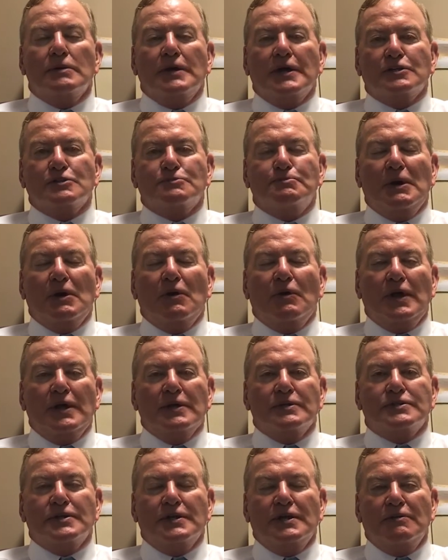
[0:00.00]

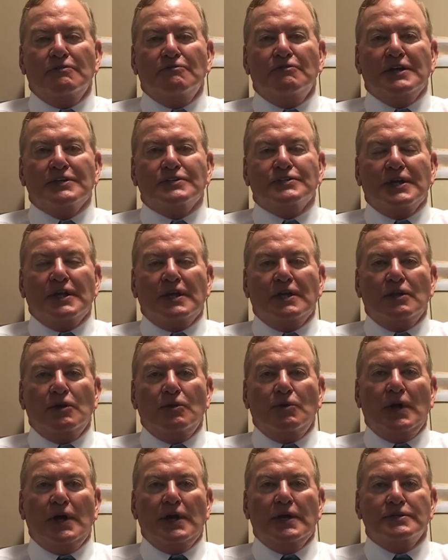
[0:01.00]
experience in investing in the
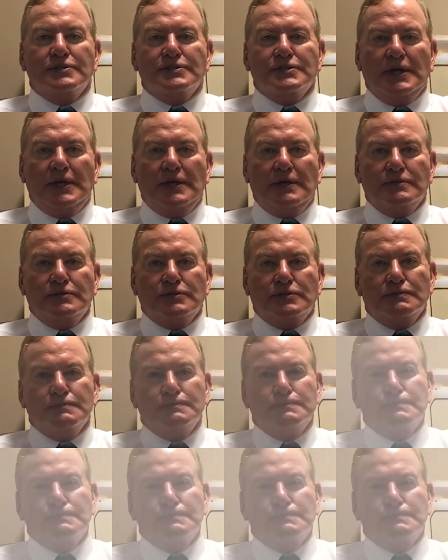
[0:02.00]
United States.